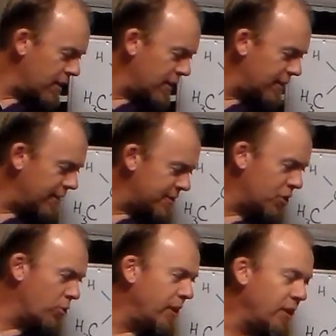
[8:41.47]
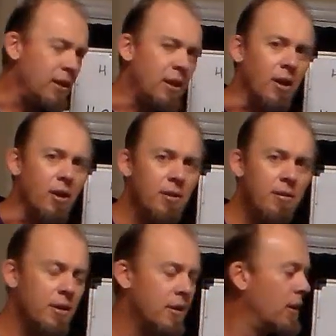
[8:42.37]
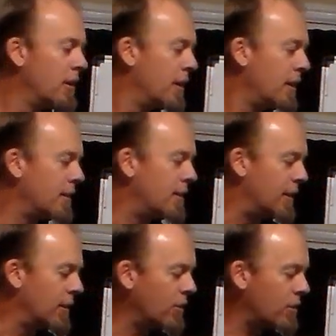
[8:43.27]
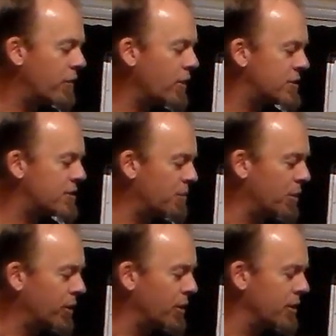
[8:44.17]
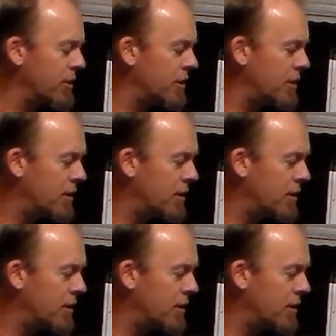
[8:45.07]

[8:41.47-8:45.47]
I get this intermediate here. They look very similar.